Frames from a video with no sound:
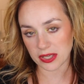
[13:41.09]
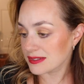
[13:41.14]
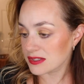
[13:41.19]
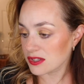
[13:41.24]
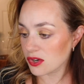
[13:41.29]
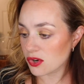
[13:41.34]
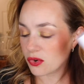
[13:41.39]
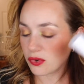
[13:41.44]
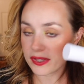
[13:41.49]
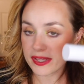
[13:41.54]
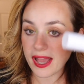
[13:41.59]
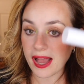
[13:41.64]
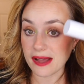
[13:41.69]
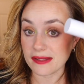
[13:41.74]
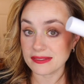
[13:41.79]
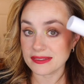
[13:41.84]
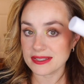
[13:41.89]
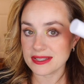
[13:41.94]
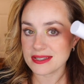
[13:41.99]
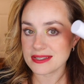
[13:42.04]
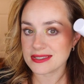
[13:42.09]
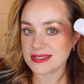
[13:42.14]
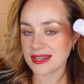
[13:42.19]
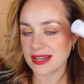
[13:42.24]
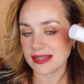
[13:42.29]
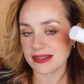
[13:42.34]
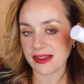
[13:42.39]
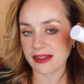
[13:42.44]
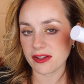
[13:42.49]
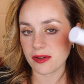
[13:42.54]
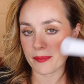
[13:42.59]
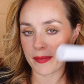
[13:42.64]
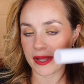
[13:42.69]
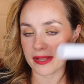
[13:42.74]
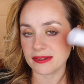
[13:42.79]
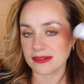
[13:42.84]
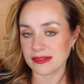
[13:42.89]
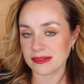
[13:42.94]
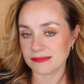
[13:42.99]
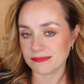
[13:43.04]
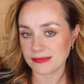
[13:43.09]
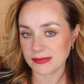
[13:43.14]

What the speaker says: So yeah, this I recommend.